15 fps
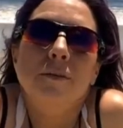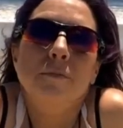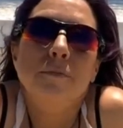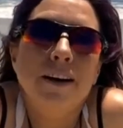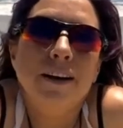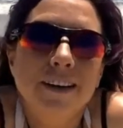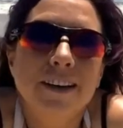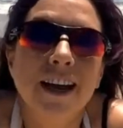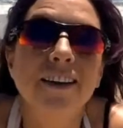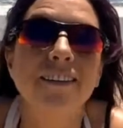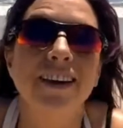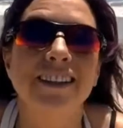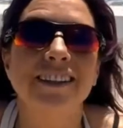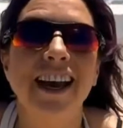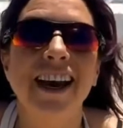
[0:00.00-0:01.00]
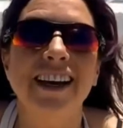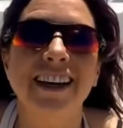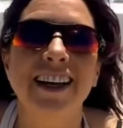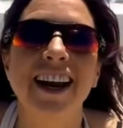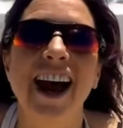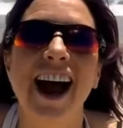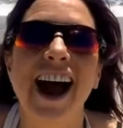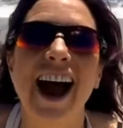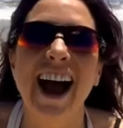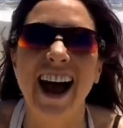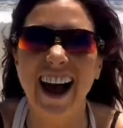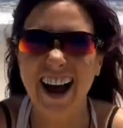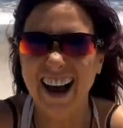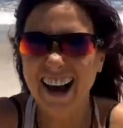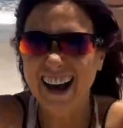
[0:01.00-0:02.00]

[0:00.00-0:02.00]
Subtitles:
by your ear. Yep, exactly.